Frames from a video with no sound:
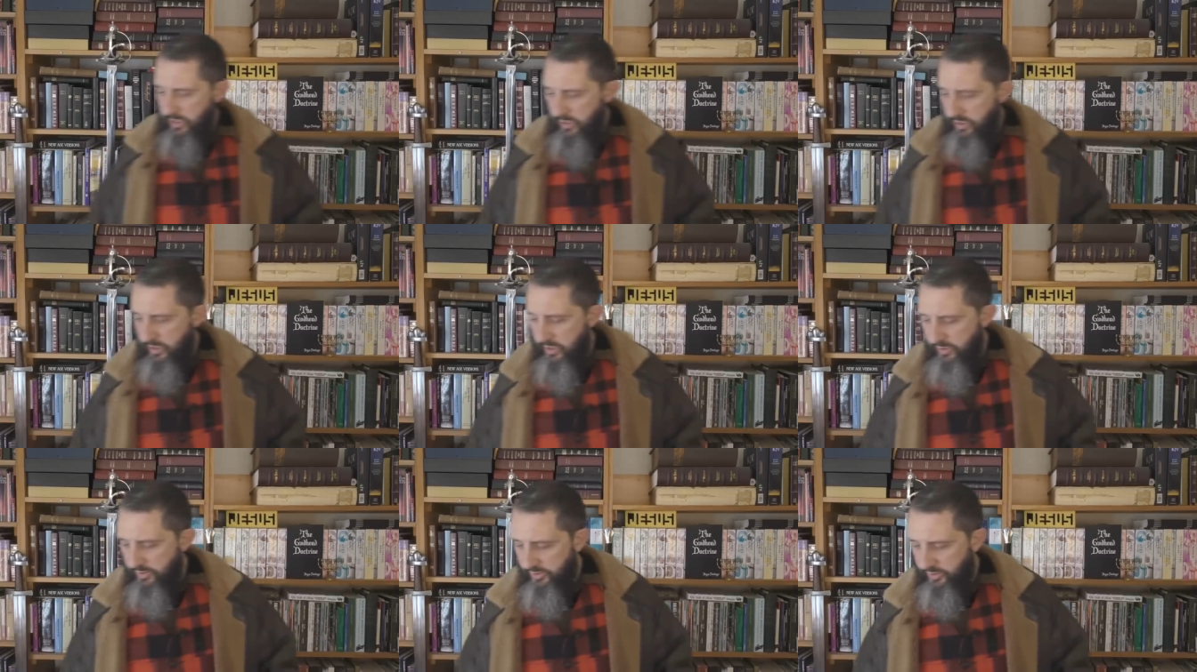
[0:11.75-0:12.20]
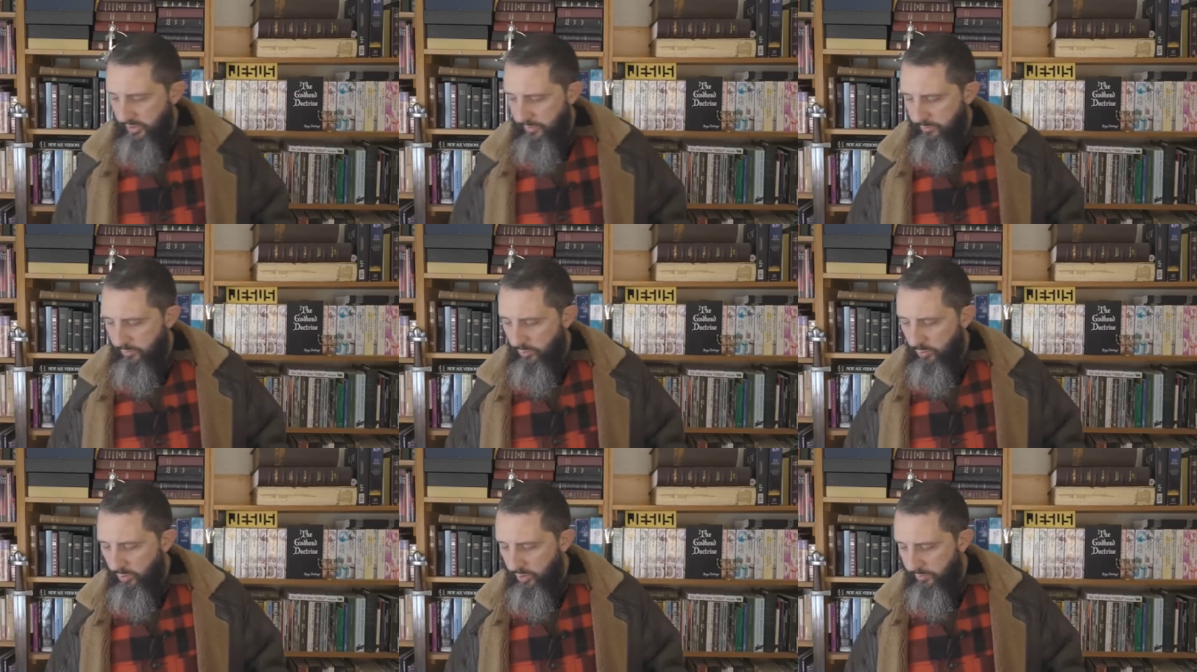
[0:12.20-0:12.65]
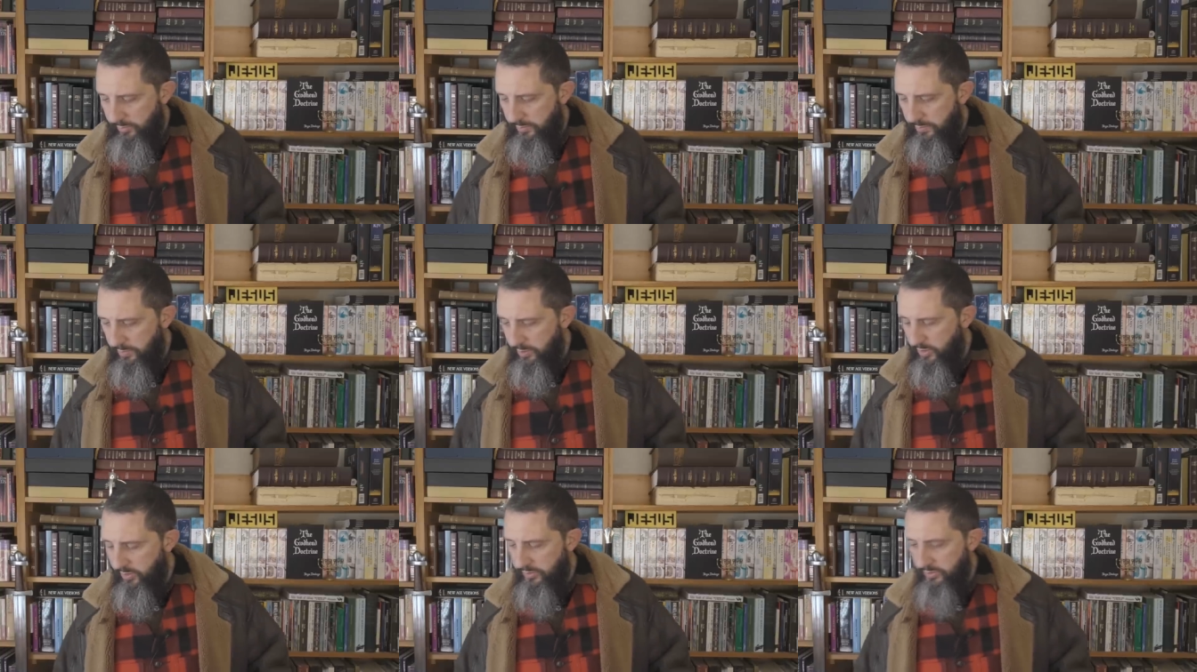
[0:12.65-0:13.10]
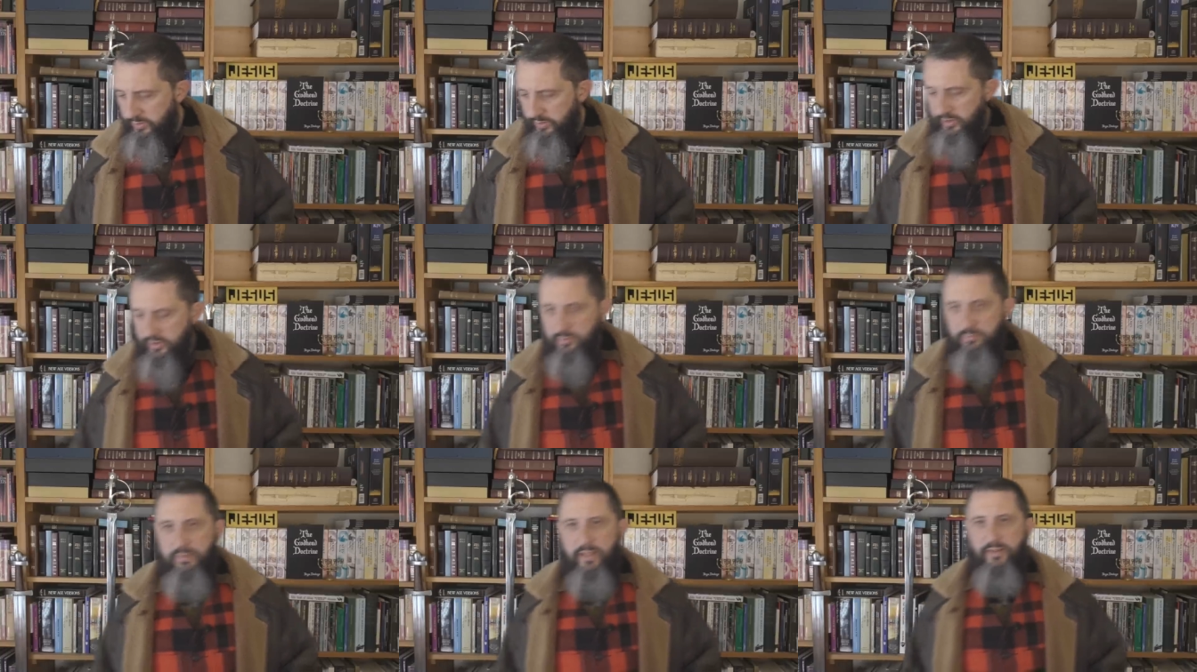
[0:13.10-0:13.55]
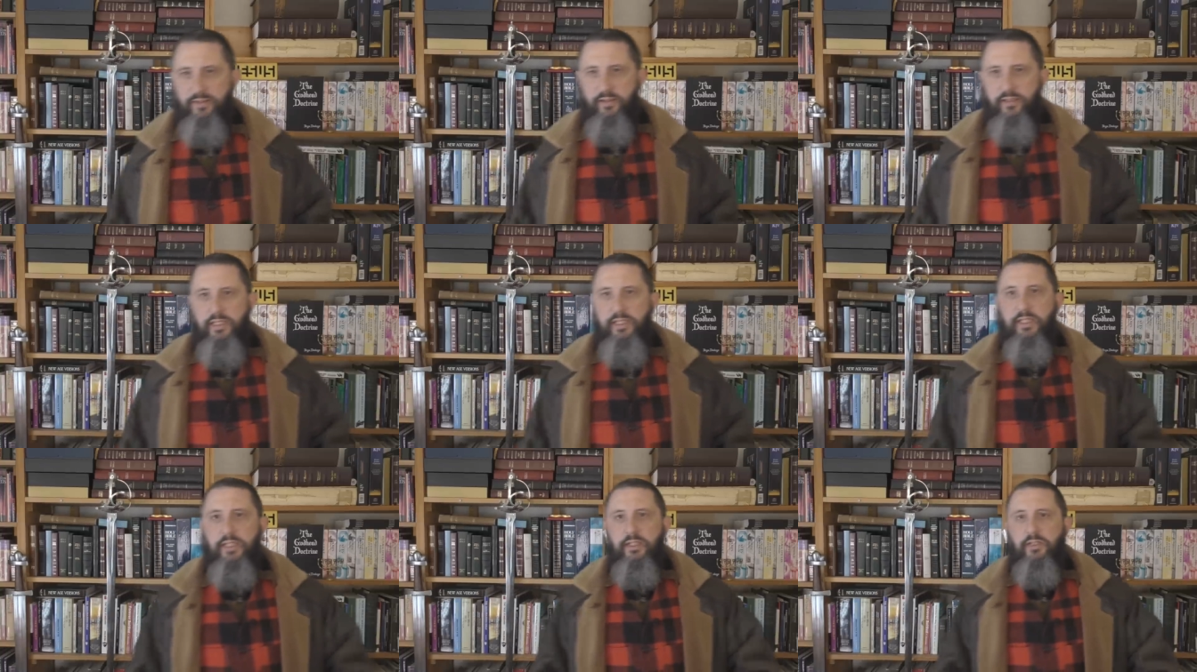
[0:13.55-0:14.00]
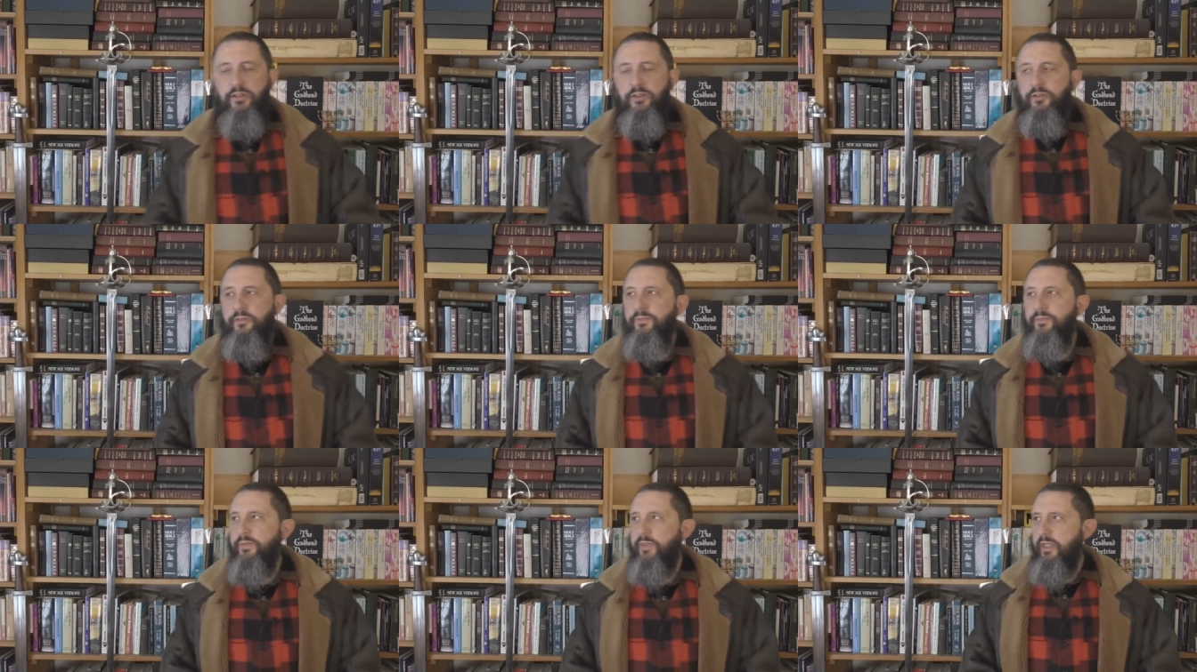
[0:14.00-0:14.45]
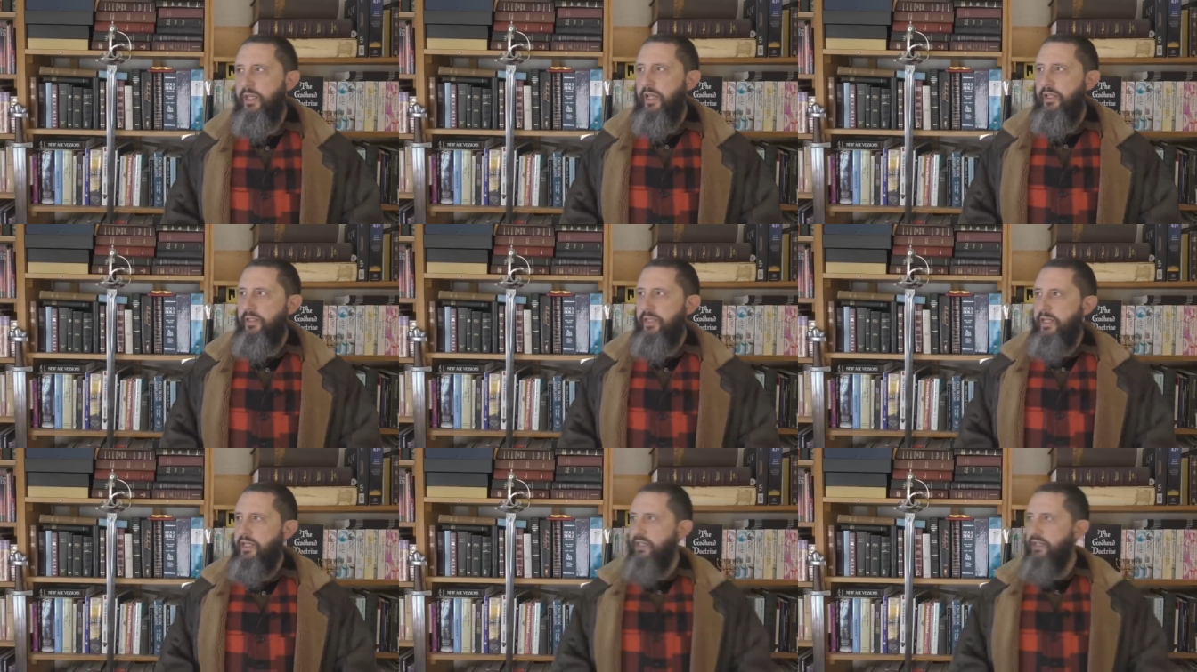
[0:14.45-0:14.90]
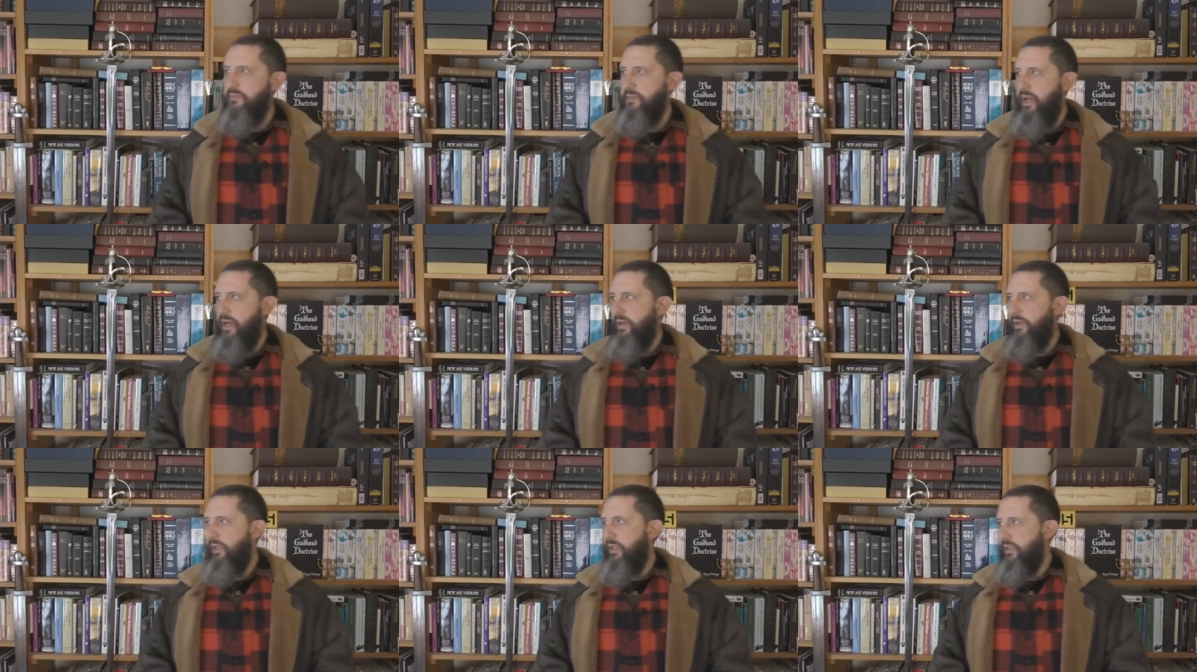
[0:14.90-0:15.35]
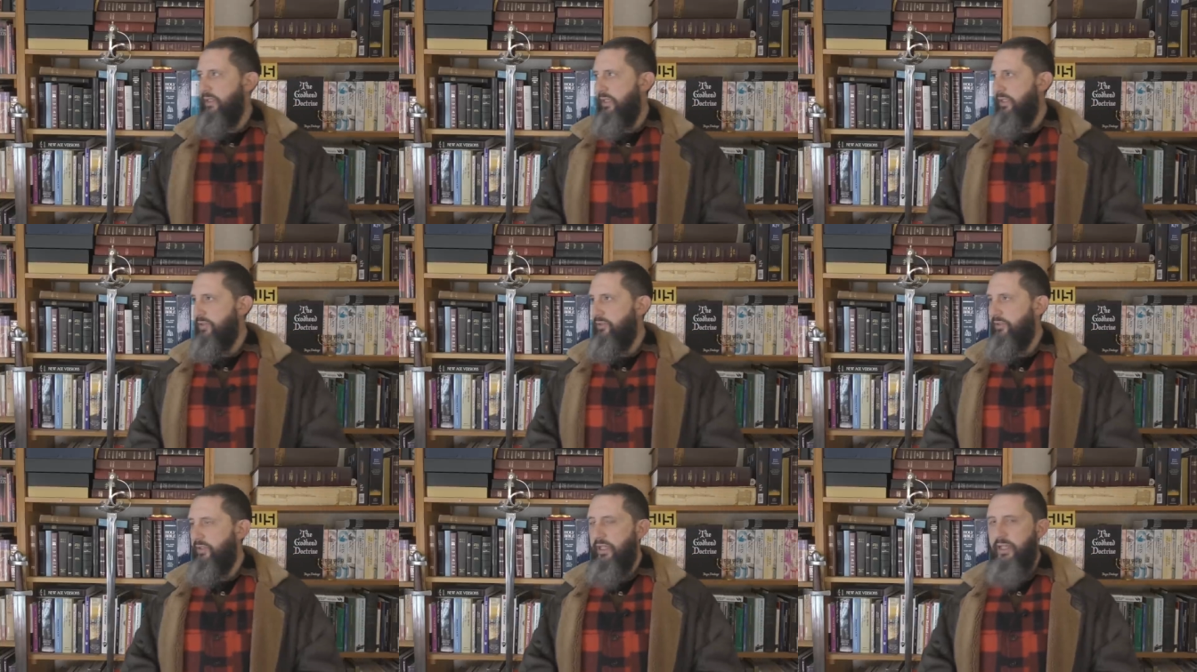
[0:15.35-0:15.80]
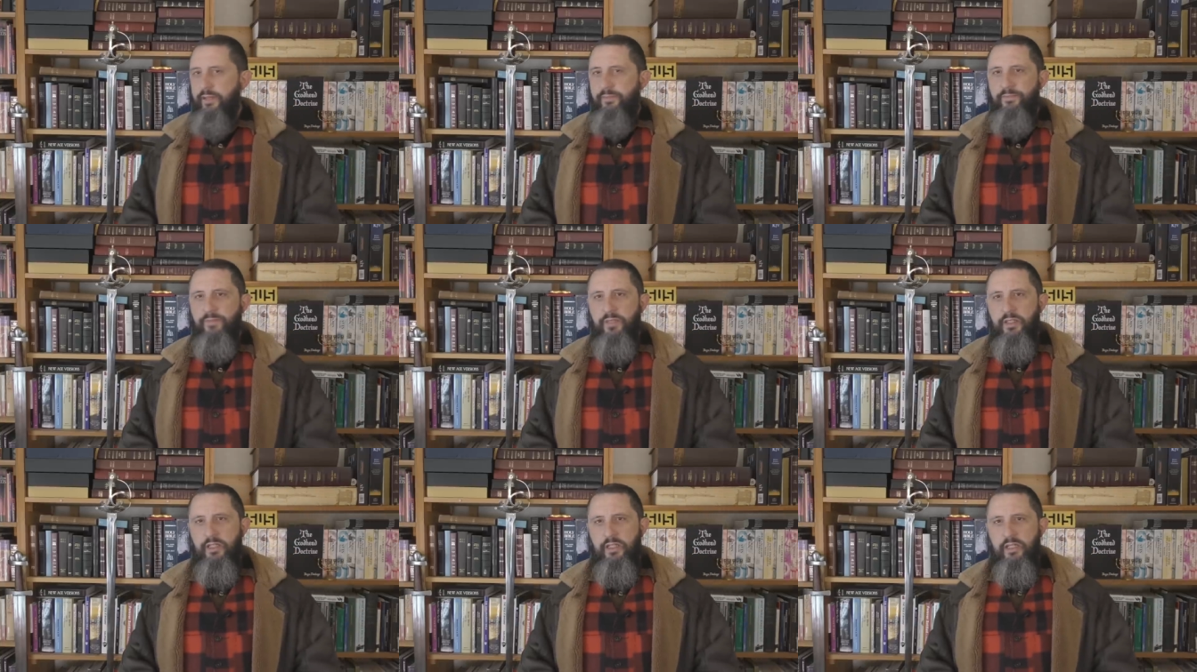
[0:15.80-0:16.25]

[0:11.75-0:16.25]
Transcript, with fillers: you get some warped person that's mentally ill, and they come out and they say,